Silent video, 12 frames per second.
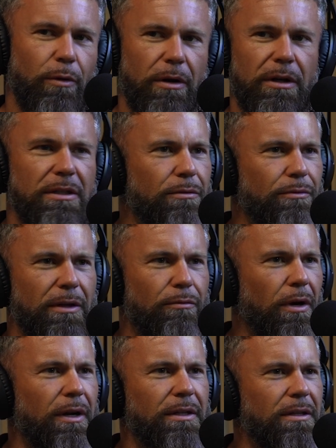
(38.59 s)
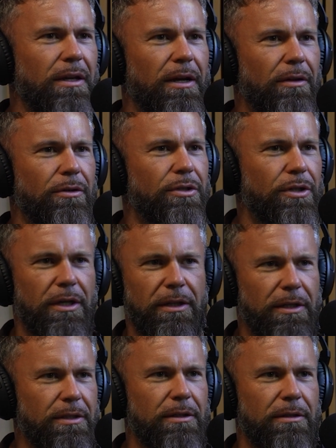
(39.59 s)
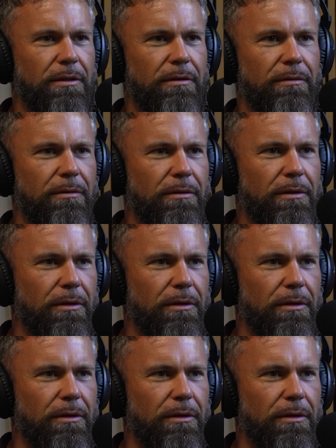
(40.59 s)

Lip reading: one doesn't really run into the other, so you can listen to,